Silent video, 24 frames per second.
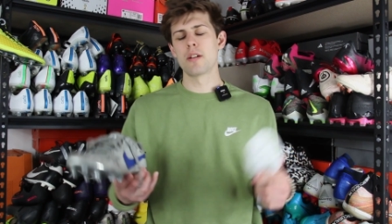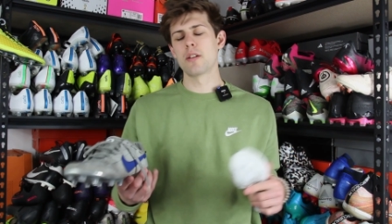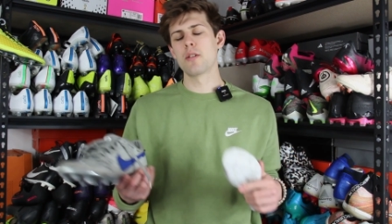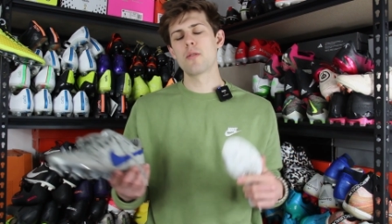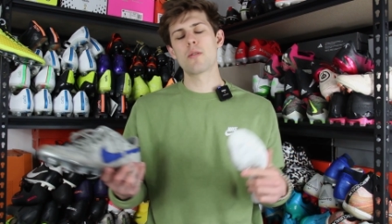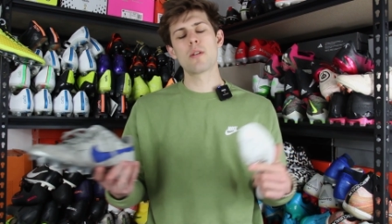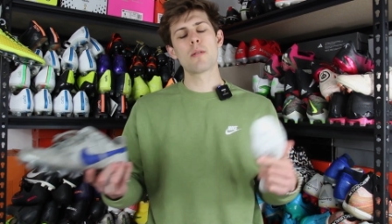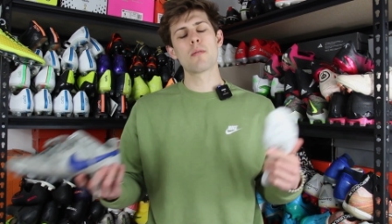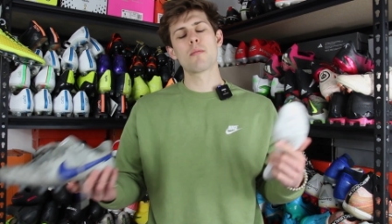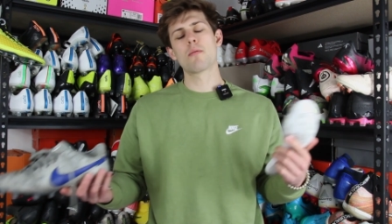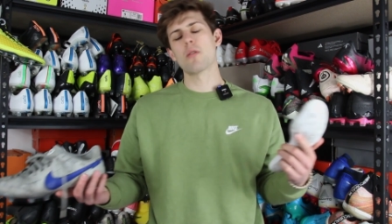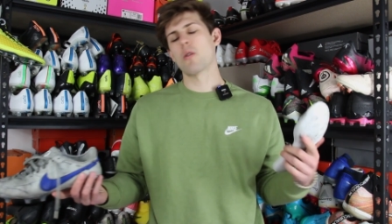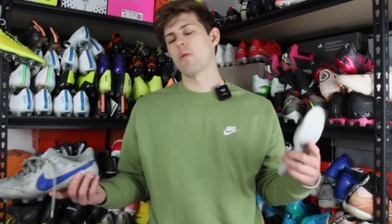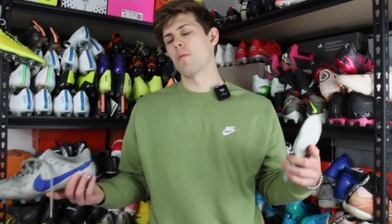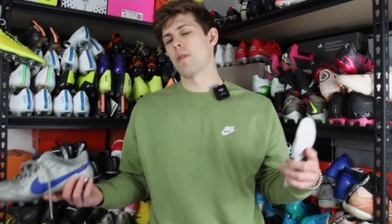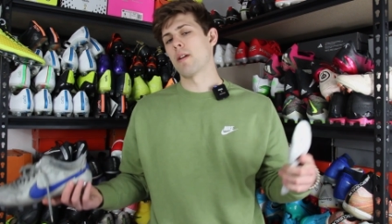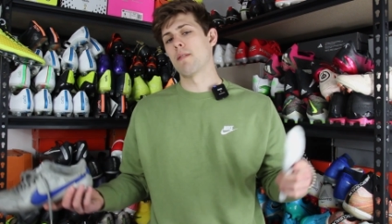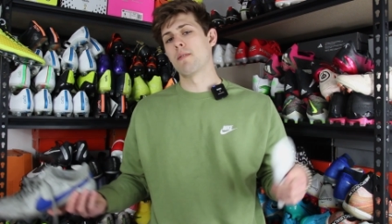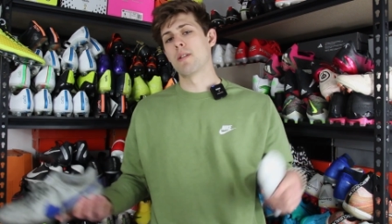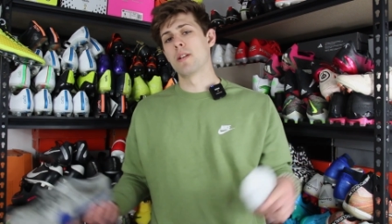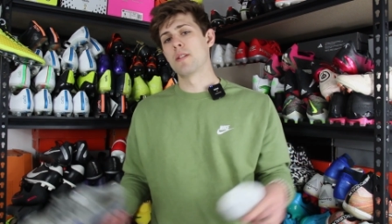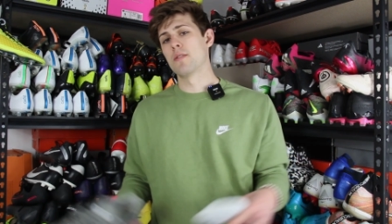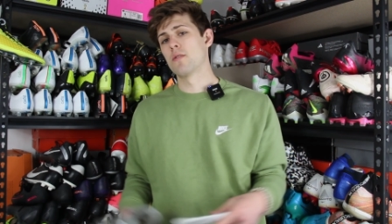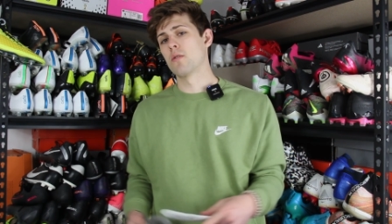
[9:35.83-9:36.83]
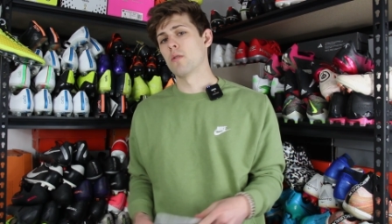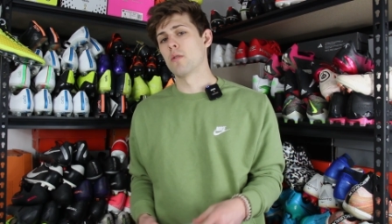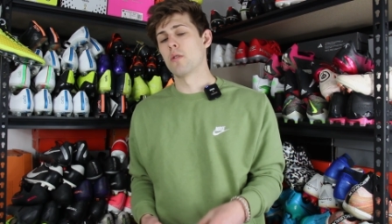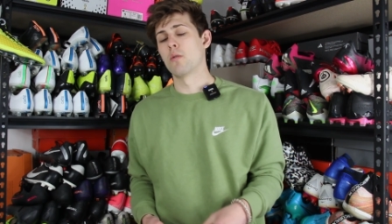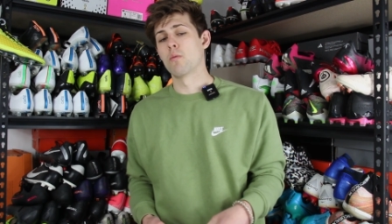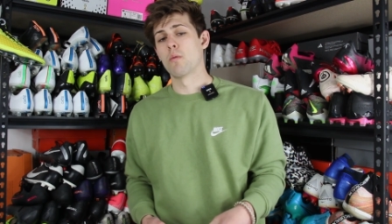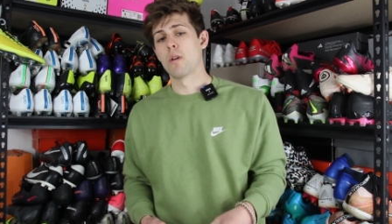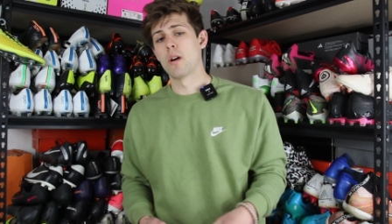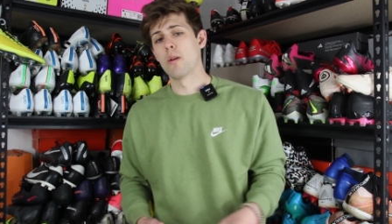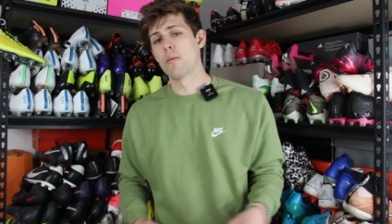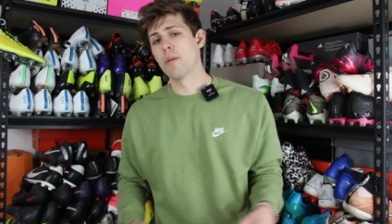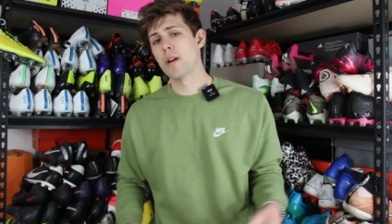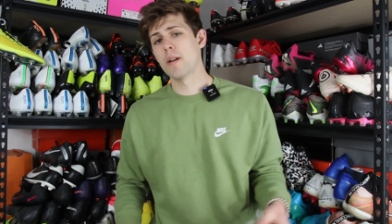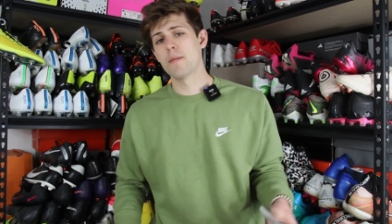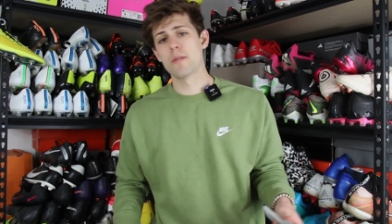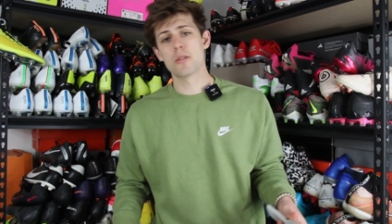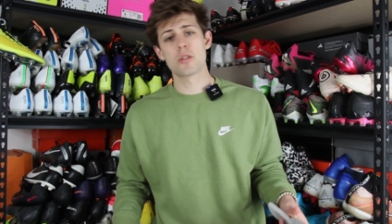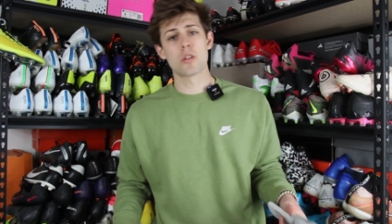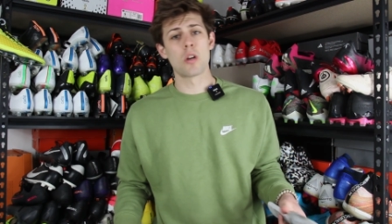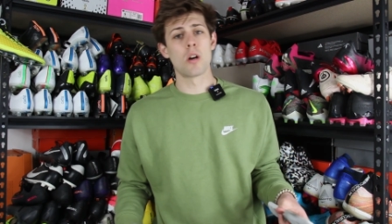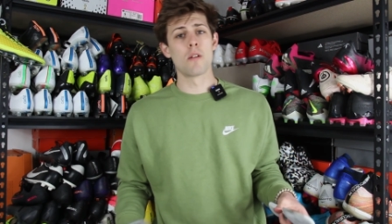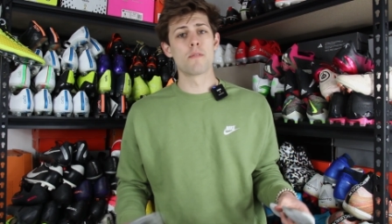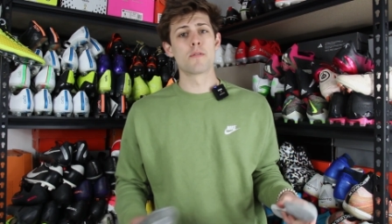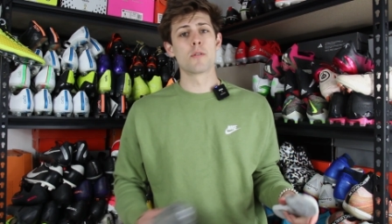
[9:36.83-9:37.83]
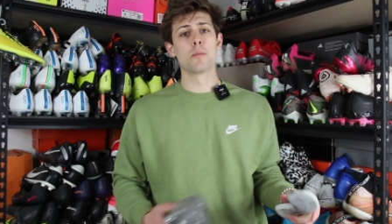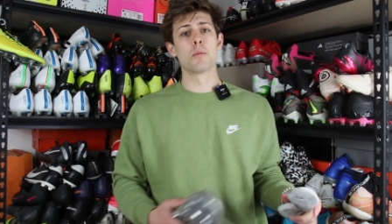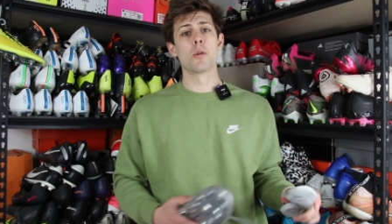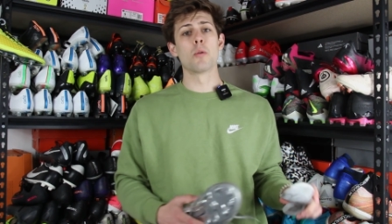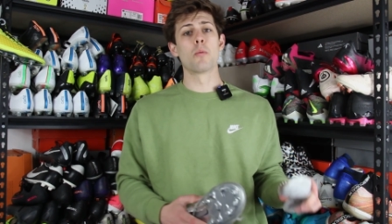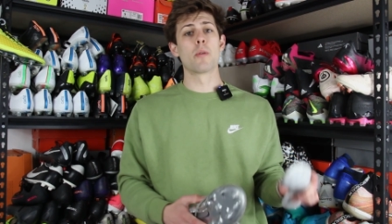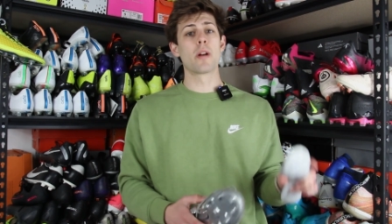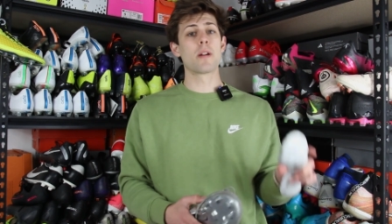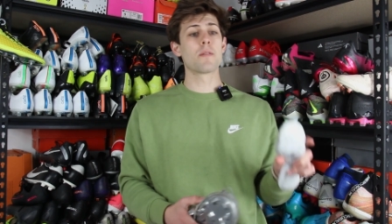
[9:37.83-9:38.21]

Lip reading: You can throw whatever insole you want, whatever's comfortable,